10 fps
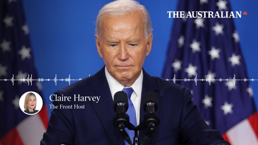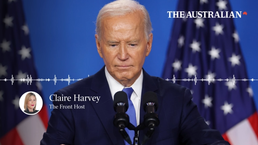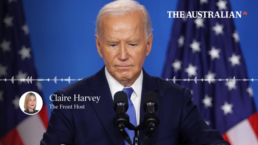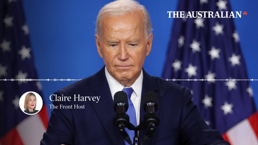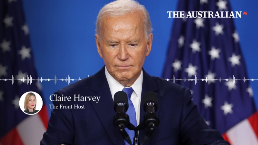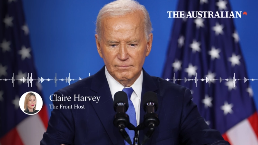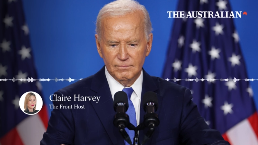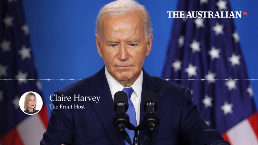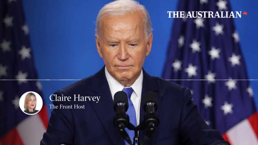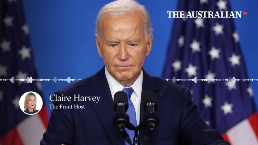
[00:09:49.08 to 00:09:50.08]

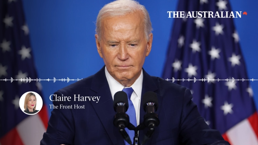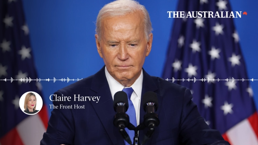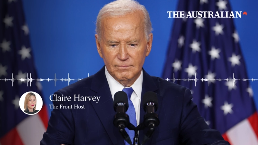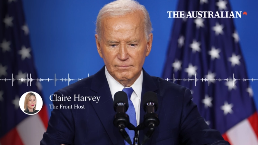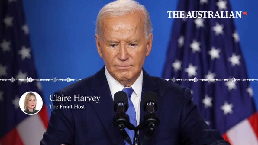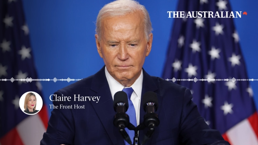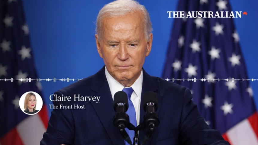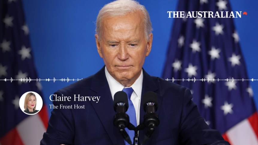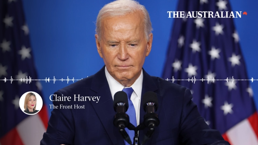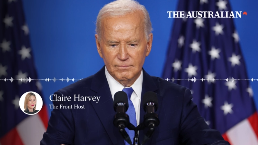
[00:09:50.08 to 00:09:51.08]

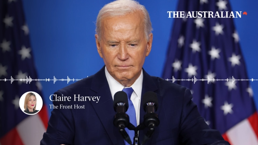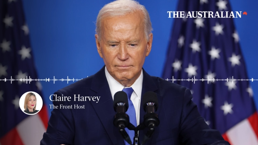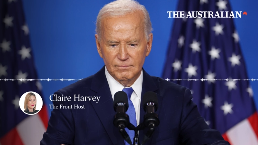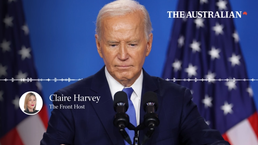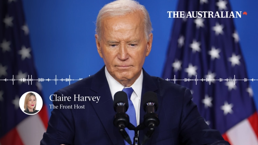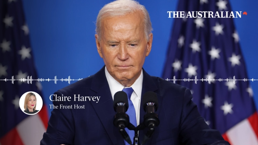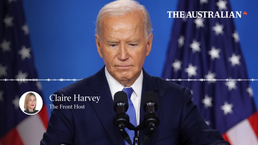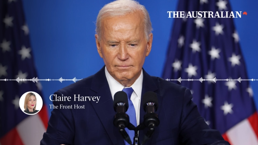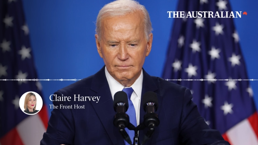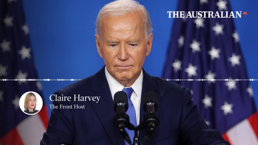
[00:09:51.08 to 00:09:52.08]

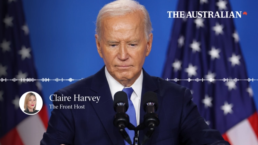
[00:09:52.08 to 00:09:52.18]
No one is speaking in this clip.